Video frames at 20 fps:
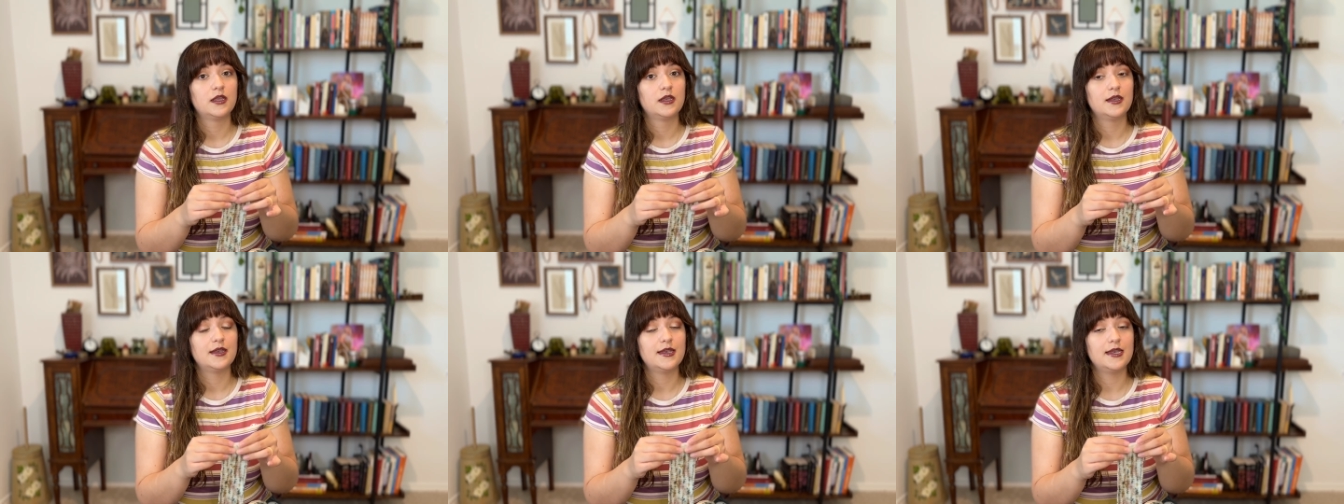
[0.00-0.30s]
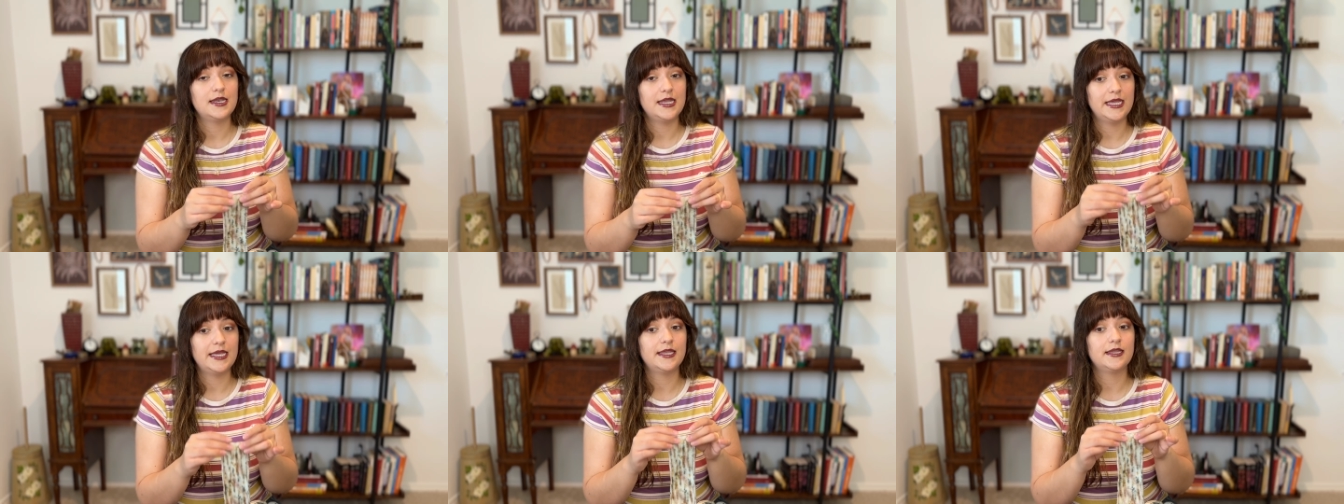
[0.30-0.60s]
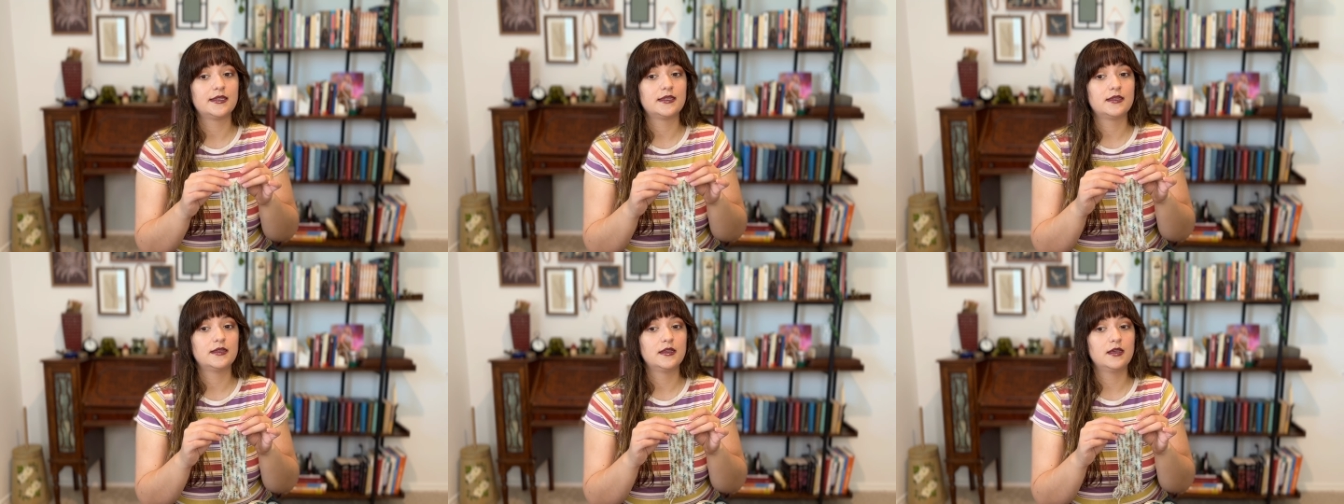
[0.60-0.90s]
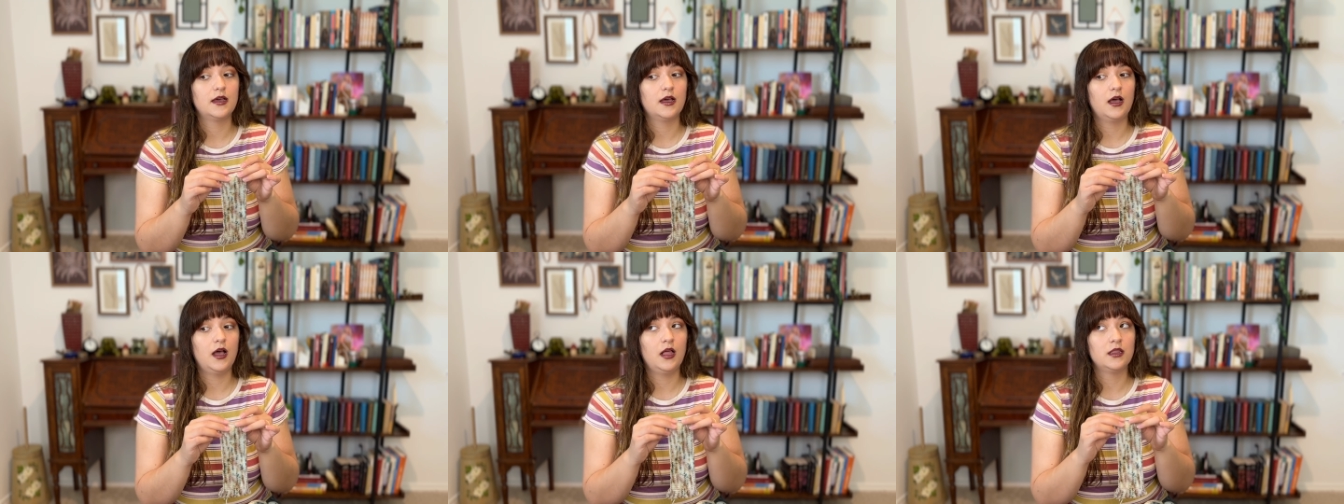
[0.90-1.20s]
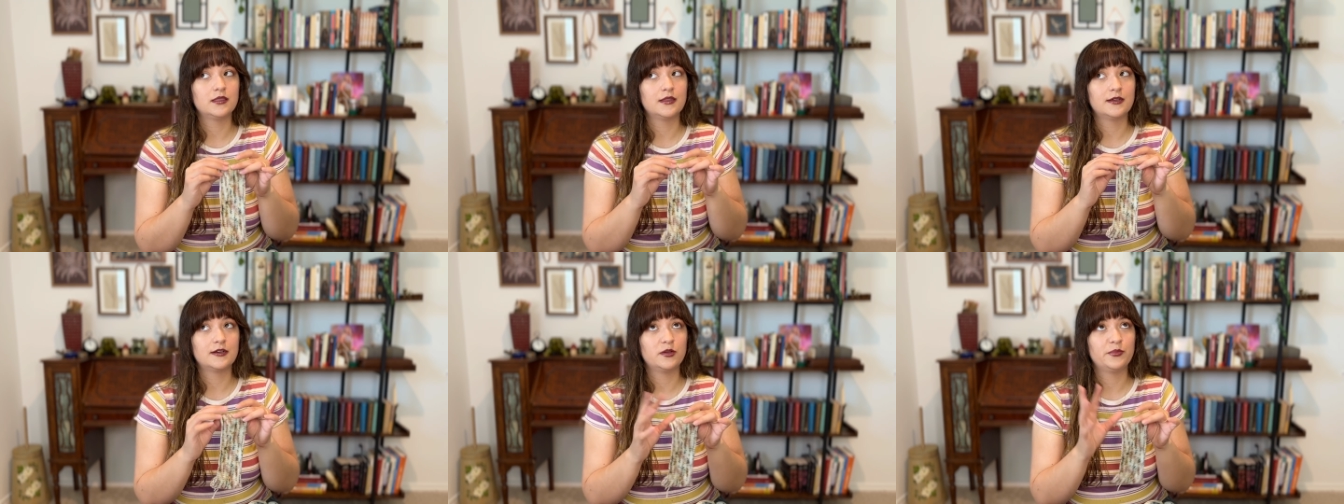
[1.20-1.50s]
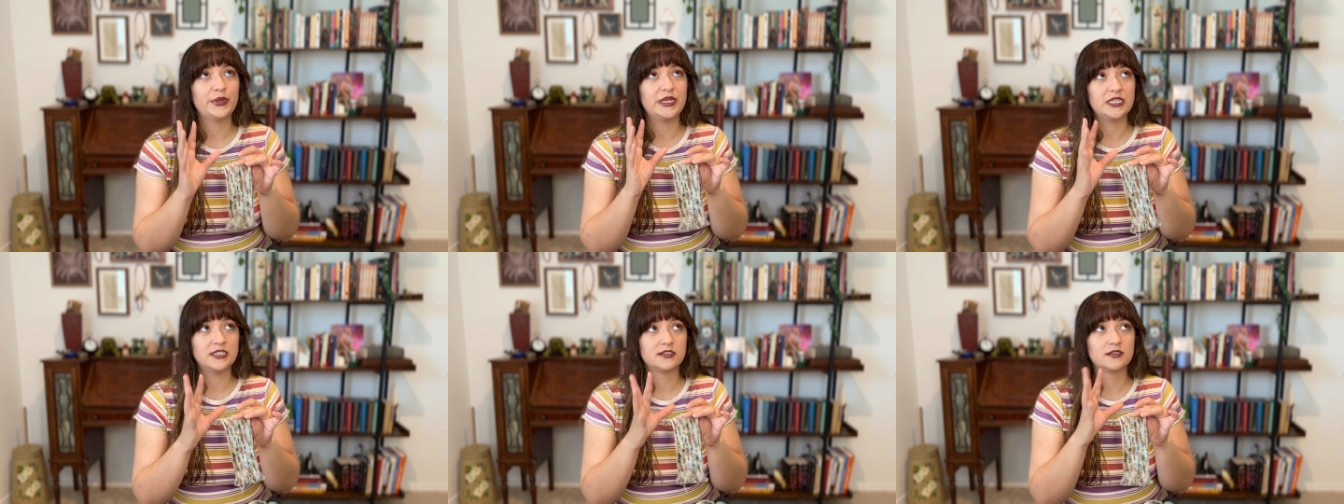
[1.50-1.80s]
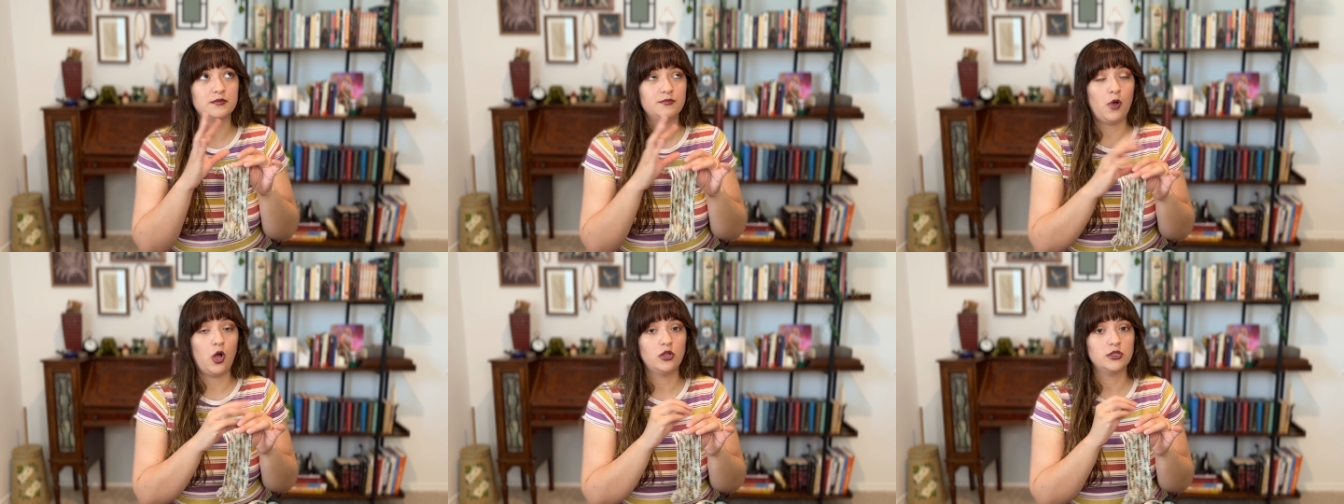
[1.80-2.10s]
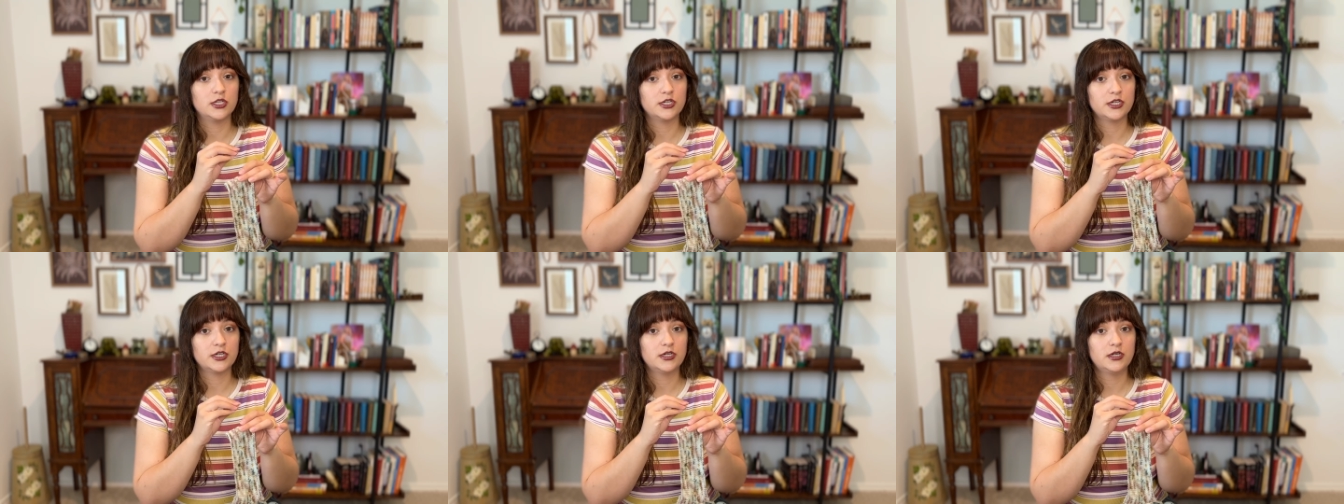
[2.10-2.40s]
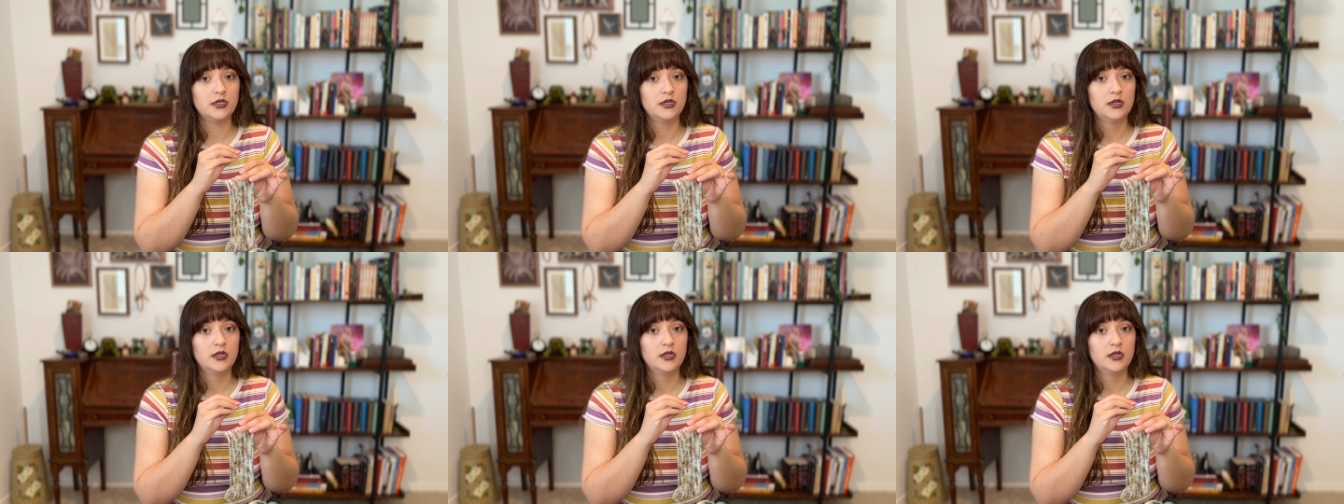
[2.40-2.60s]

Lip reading: knit a little bit smaller